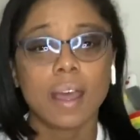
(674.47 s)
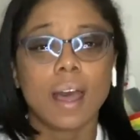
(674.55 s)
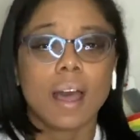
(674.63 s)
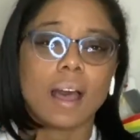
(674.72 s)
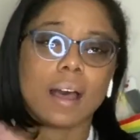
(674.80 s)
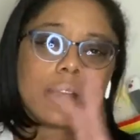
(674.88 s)

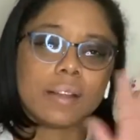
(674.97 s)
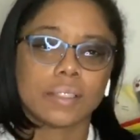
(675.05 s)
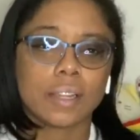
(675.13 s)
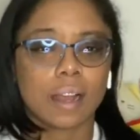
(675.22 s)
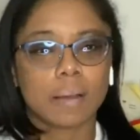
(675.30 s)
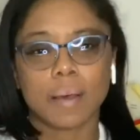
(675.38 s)
I'll
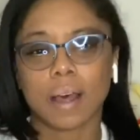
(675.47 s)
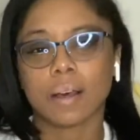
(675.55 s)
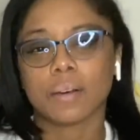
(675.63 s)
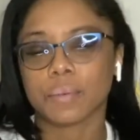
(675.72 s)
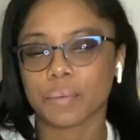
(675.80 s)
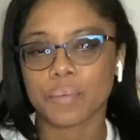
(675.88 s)
talk
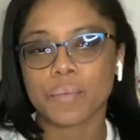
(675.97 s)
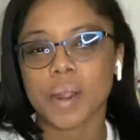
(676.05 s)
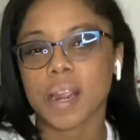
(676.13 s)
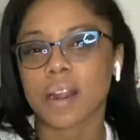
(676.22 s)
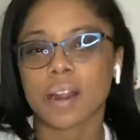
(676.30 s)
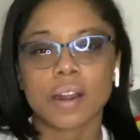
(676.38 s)
about
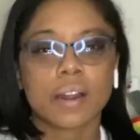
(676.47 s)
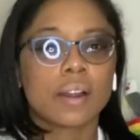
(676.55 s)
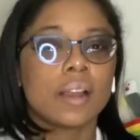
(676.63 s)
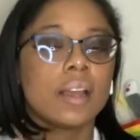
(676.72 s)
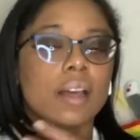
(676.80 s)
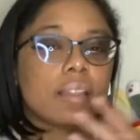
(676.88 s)
where
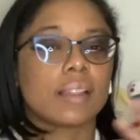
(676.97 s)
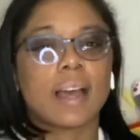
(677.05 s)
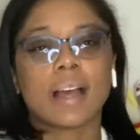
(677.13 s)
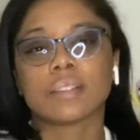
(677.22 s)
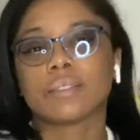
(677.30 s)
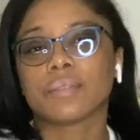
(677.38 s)
the
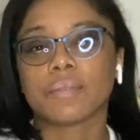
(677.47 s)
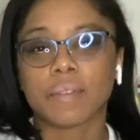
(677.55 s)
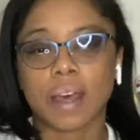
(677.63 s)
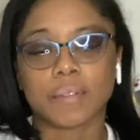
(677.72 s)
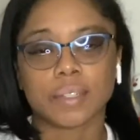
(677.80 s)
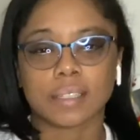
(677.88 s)
last
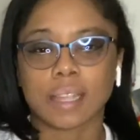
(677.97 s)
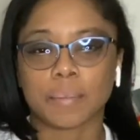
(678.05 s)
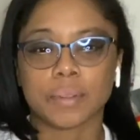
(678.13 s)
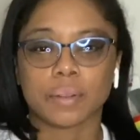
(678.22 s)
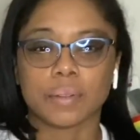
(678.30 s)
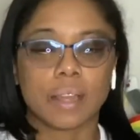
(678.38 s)
5 or 6
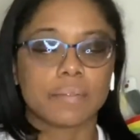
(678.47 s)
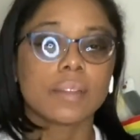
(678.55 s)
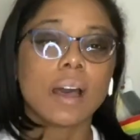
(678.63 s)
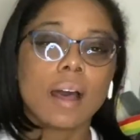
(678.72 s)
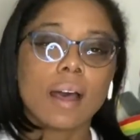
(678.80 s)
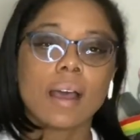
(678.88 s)
episodes have
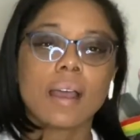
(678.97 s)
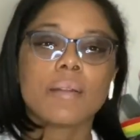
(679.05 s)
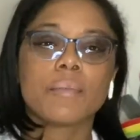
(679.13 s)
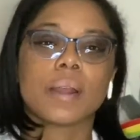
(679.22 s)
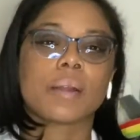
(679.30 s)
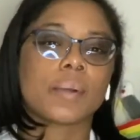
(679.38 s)
gone,
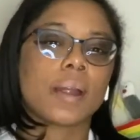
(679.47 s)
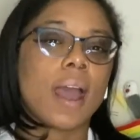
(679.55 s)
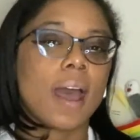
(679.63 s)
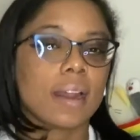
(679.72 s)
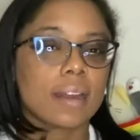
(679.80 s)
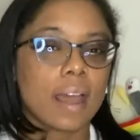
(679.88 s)
where we're
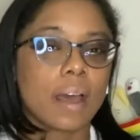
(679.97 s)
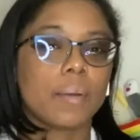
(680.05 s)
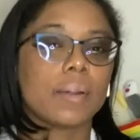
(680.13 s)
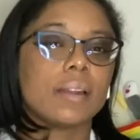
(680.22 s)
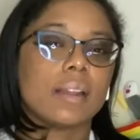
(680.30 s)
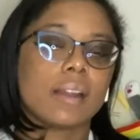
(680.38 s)
at now,
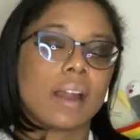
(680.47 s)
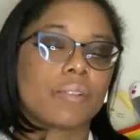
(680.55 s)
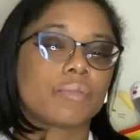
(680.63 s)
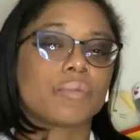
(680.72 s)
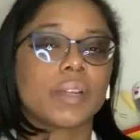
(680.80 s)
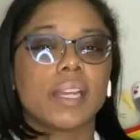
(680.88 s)
and I'll
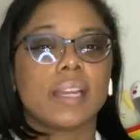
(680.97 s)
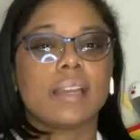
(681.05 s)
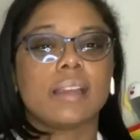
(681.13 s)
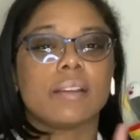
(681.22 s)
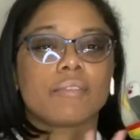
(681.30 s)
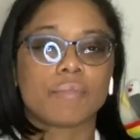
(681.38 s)

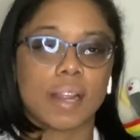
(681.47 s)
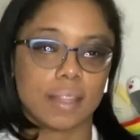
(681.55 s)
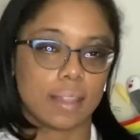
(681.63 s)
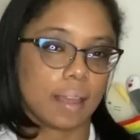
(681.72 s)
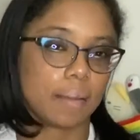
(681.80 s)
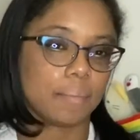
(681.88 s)

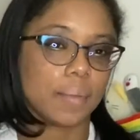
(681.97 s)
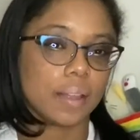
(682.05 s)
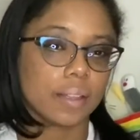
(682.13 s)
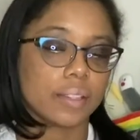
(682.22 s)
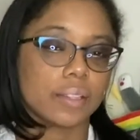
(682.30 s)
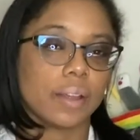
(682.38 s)
re-rate them.
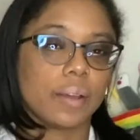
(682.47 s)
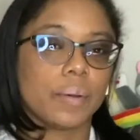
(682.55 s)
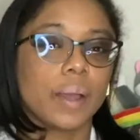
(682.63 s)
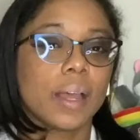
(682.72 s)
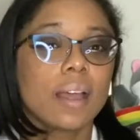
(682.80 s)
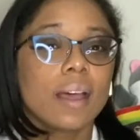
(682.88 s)
So
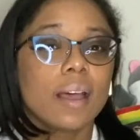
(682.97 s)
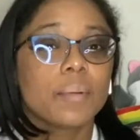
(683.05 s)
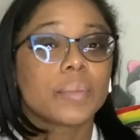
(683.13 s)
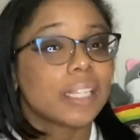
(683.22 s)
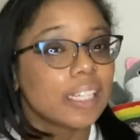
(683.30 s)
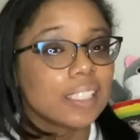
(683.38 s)

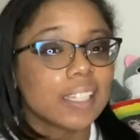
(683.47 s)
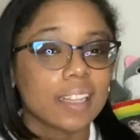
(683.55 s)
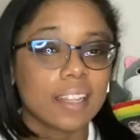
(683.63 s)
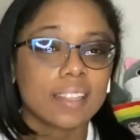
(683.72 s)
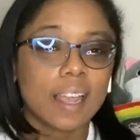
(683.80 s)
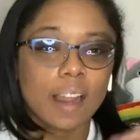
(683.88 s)
please check
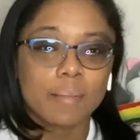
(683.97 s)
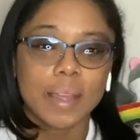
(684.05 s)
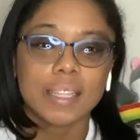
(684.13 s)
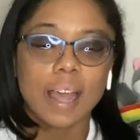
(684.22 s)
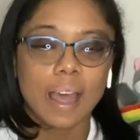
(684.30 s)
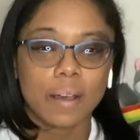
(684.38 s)
these
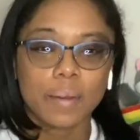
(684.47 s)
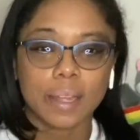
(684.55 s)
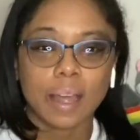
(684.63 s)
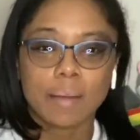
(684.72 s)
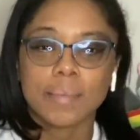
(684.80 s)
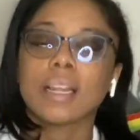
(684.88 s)
animes out and
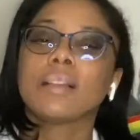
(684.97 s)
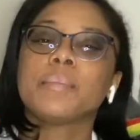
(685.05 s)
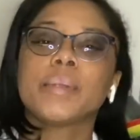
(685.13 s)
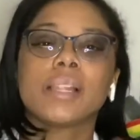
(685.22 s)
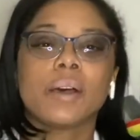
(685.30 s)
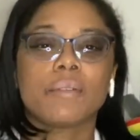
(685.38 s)
comment down
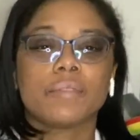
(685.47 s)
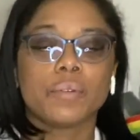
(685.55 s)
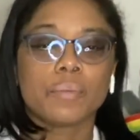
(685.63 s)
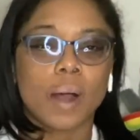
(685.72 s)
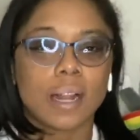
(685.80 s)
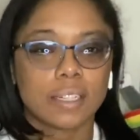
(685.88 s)
below if you
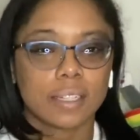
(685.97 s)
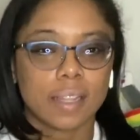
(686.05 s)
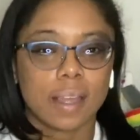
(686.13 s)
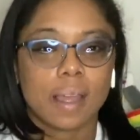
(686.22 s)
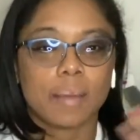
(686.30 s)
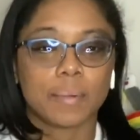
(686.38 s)
watched
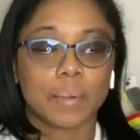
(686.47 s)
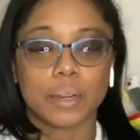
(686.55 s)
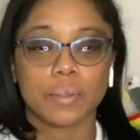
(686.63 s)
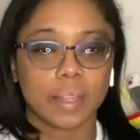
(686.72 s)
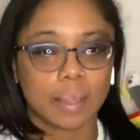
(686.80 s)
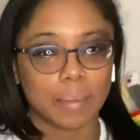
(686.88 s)
them and what you
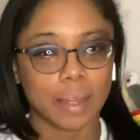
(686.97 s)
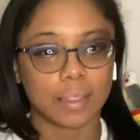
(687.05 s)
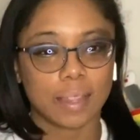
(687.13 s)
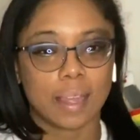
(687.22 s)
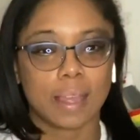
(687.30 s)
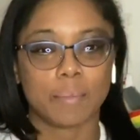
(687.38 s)
think about
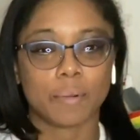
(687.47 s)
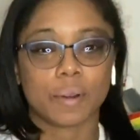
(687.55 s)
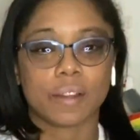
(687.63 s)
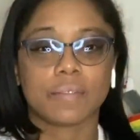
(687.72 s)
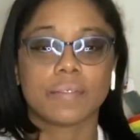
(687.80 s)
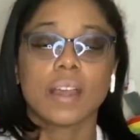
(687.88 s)
them, or
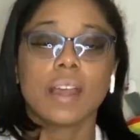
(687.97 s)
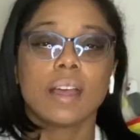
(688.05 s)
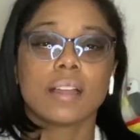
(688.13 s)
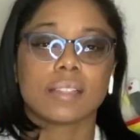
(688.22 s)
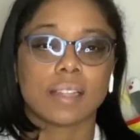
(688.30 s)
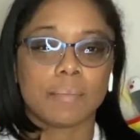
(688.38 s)
if
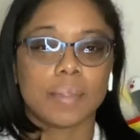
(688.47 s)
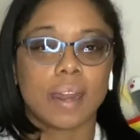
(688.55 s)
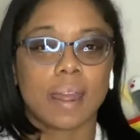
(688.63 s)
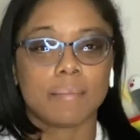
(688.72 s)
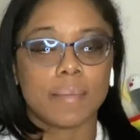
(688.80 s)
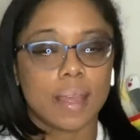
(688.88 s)
some that
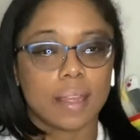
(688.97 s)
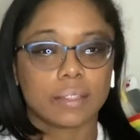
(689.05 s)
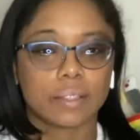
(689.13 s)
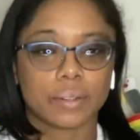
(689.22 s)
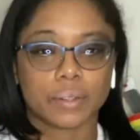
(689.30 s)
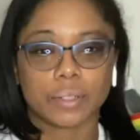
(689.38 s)
I
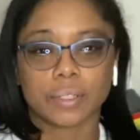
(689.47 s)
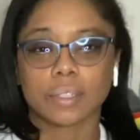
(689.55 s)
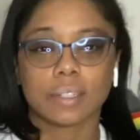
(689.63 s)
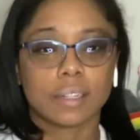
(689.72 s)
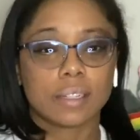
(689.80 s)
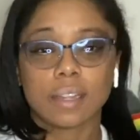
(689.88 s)
missed, or
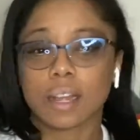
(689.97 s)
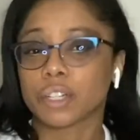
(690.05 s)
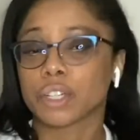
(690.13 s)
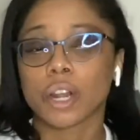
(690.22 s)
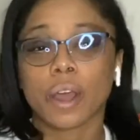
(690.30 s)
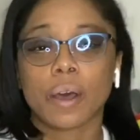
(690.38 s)
a
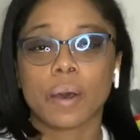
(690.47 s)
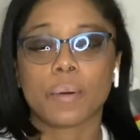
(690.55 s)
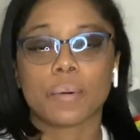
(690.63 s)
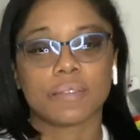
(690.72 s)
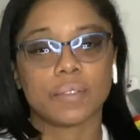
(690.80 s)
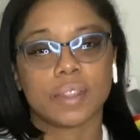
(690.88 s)
show,
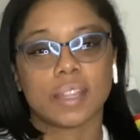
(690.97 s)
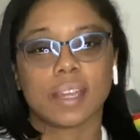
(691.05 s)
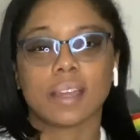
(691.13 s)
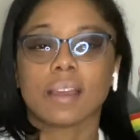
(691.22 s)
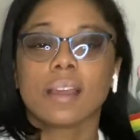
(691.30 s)
or if you think